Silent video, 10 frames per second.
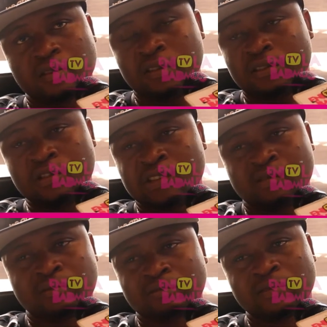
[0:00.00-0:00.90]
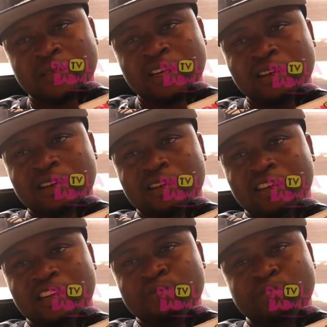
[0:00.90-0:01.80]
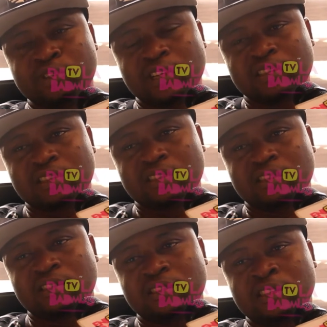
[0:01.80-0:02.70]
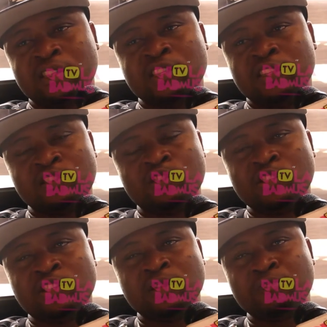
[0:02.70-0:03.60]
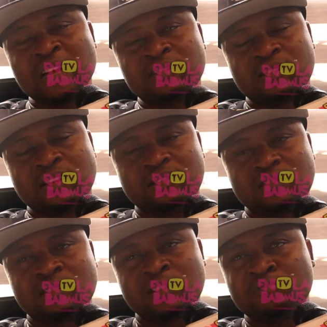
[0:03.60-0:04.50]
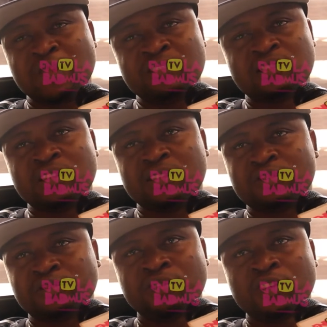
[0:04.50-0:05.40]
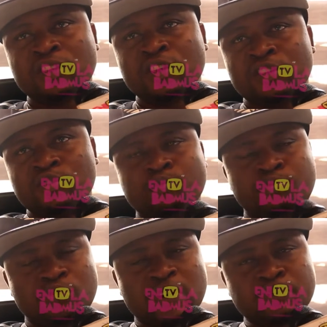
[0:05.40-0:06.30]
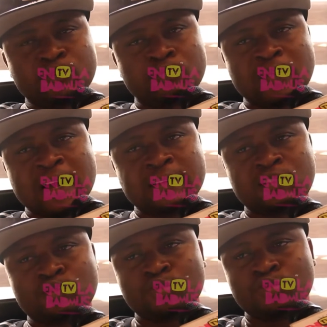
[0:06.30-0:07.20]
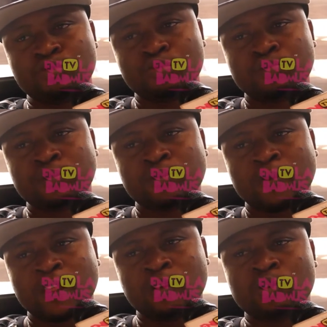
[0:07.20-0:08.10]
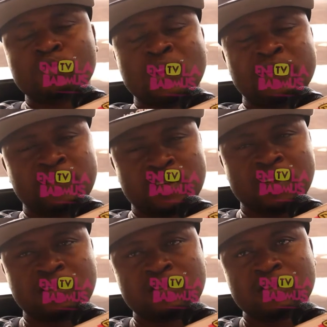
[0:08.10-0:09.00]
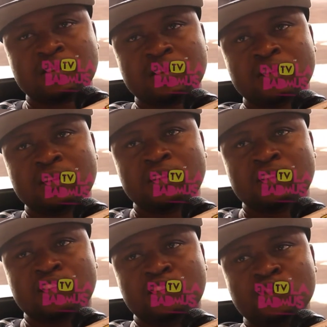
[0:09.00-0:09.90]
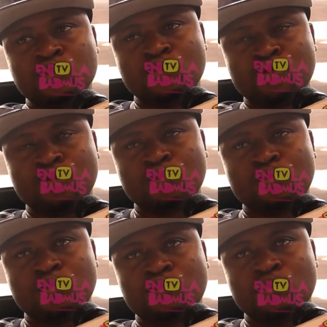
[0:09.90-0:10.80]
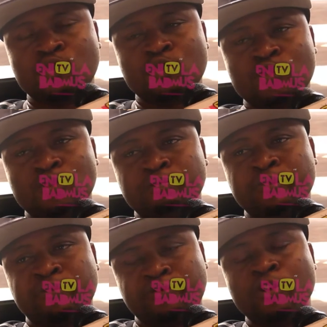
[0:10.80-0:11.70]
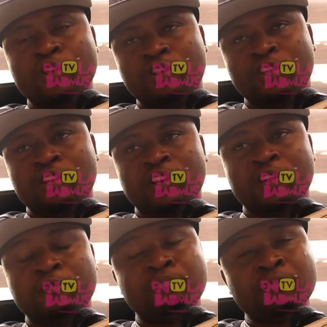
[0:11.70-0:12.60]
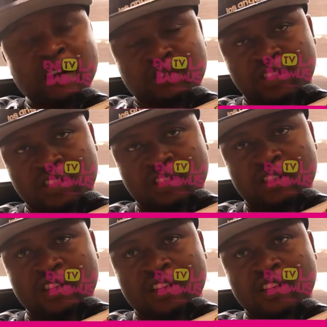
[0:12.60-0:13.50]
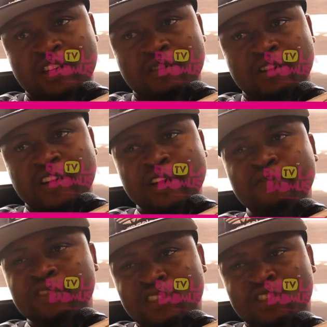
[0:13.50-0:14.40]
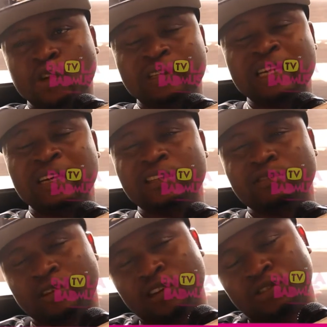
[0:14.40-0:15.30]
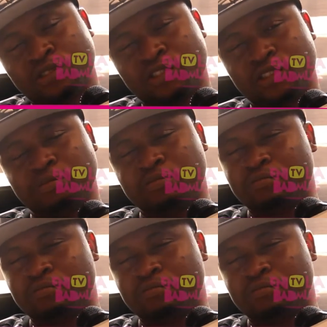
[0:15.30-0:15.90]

It's not important. It's a mindset. It's a mindset. If you program your mind to not to have sex, you know, before marriage, if it is ordinary relationship,